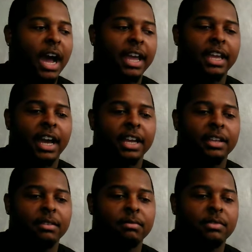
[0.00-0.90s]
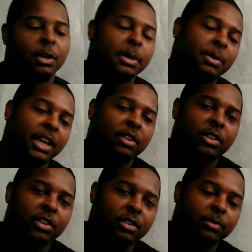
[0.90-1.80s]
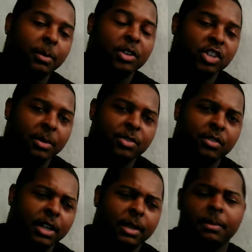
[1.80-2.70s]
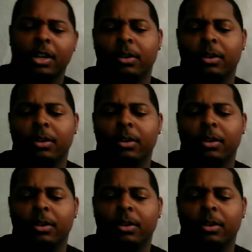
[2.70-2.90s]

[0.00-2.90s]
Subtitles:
I tell people that from the jump street.